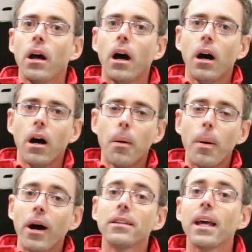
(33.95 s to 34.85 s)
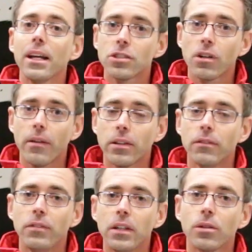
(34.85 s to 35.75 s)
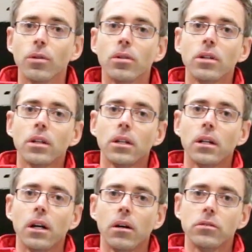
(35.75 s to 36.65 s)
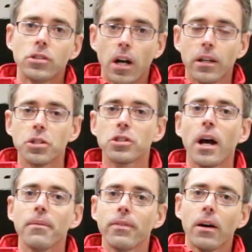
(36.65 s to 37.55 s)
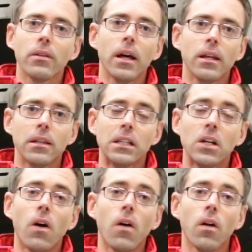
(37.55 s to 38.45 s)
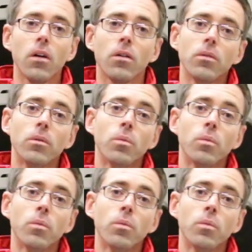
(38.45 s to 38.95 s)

Upon test driving the vehicle, John at the shop found that the car